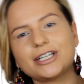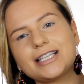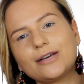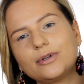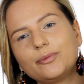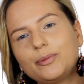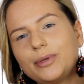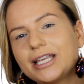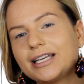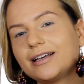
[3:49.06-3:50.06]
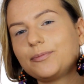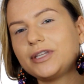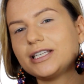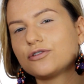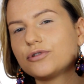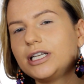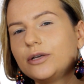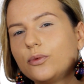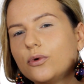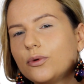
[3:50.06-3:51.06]
first I will be picking up this
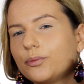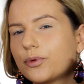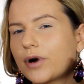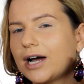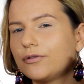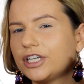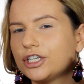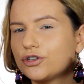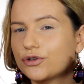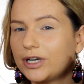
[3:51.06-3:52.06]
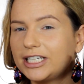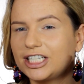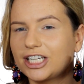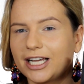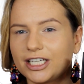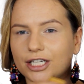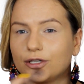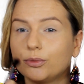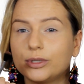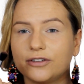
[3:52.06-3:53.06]
really warm brownish reddish
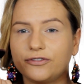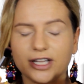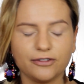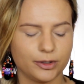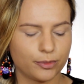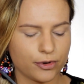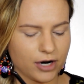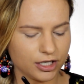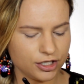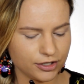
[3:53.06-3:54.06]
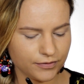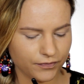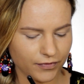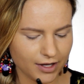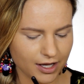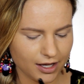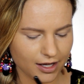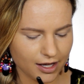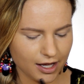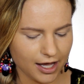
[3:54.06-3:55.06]
eyeshadow with a fluffy brush.
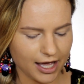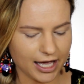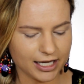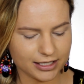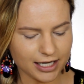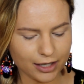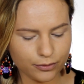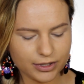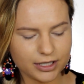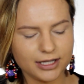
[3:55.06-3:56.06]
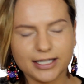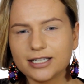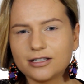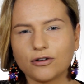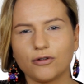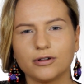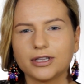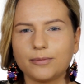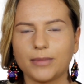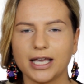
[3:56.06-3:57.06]
And I will list all
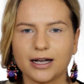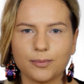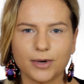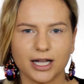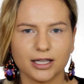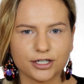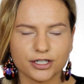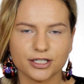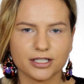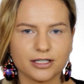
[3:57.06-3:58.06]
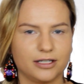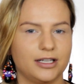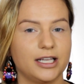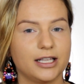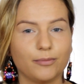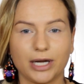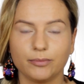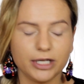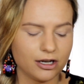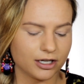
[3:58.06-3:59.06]
the makeup colors in my
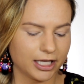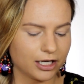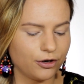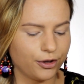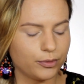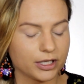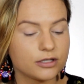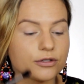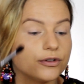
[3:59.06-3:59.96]
vlog like always, so